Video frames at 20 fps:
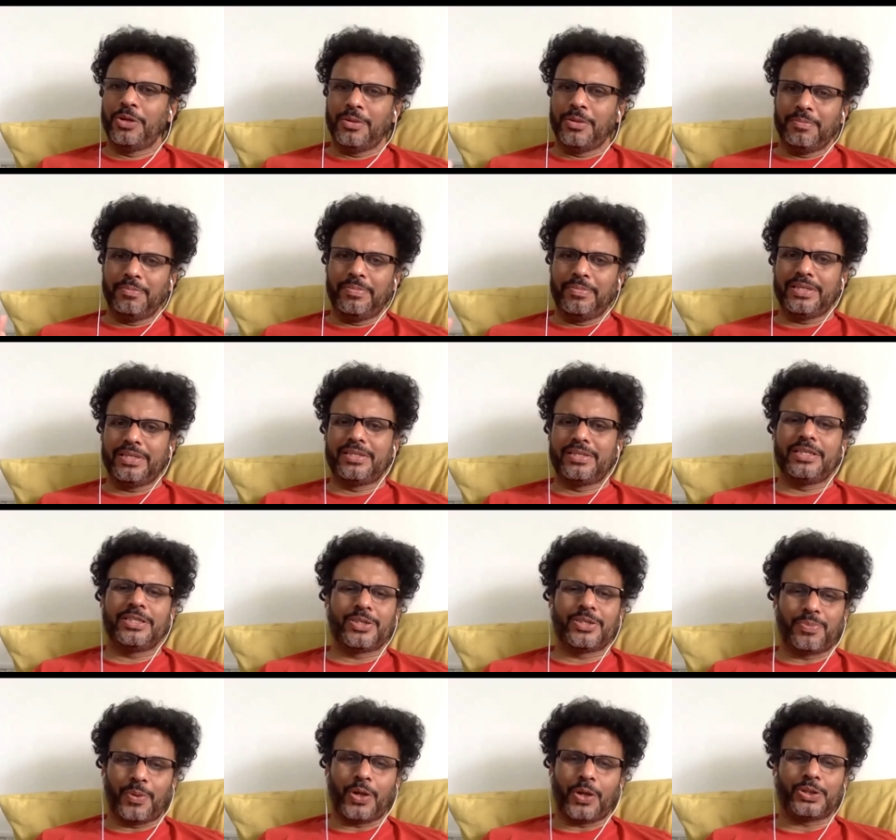
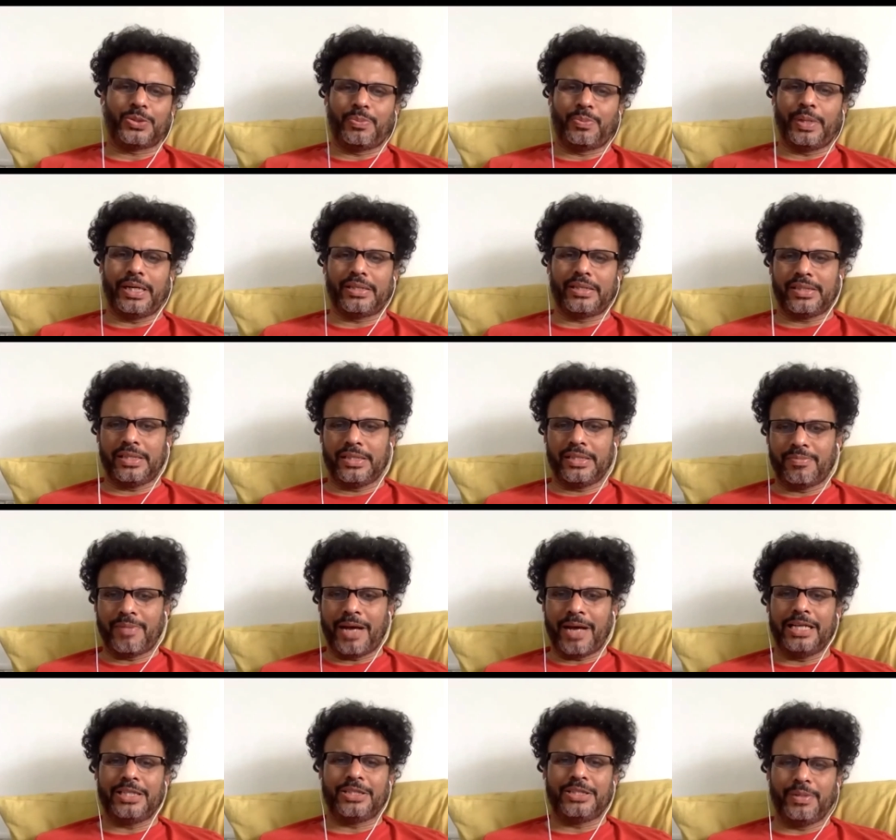business prospects. Its
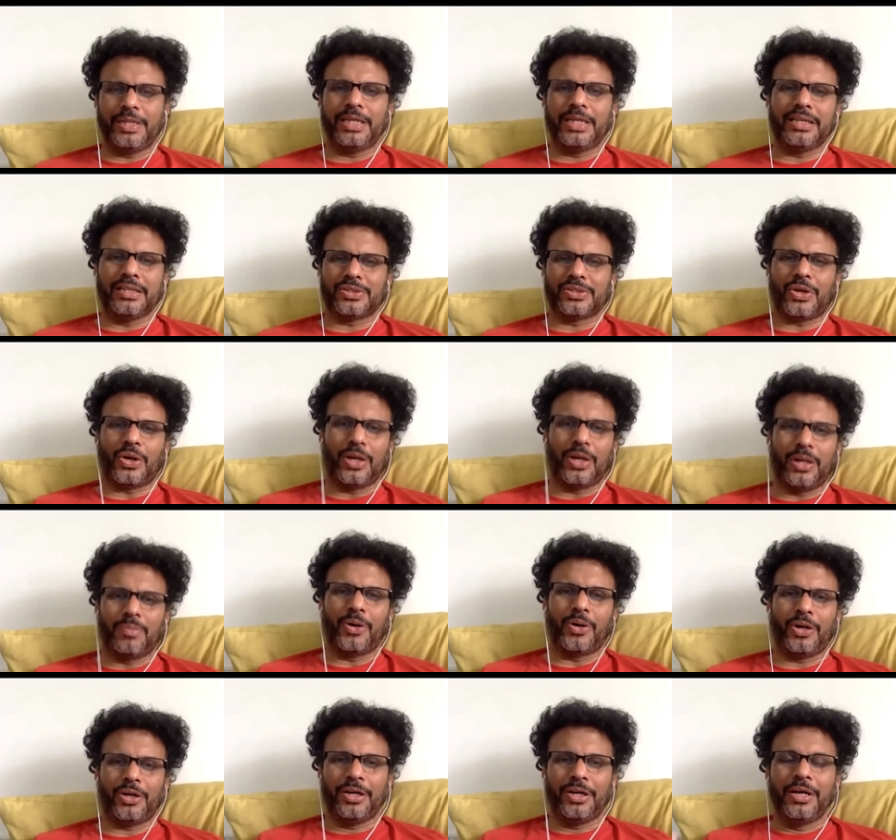management is all
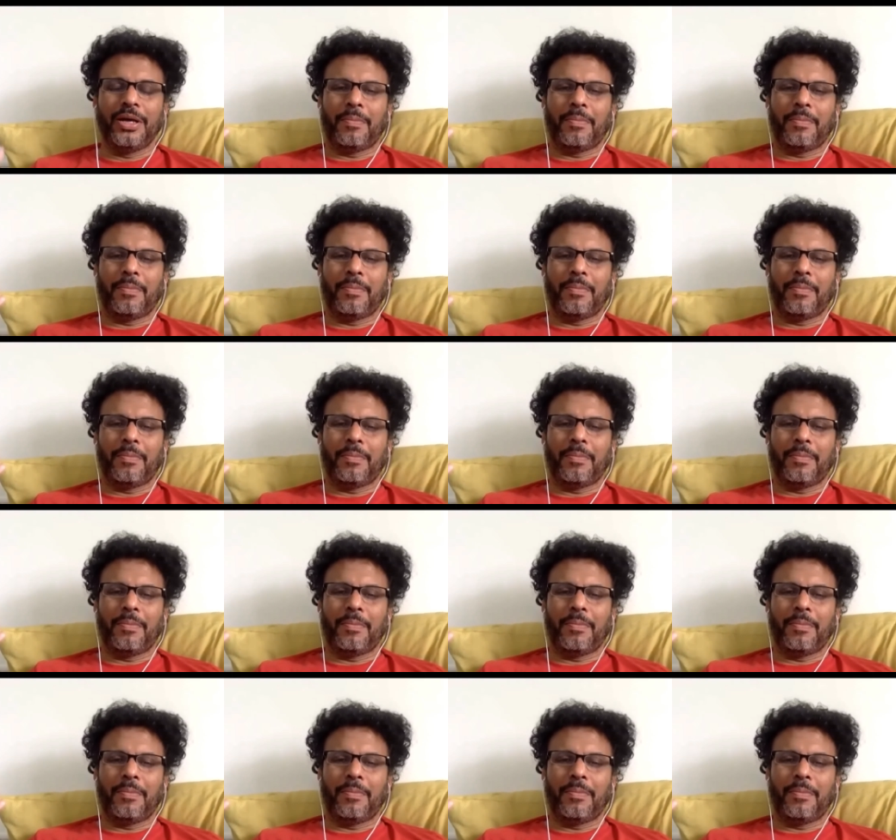about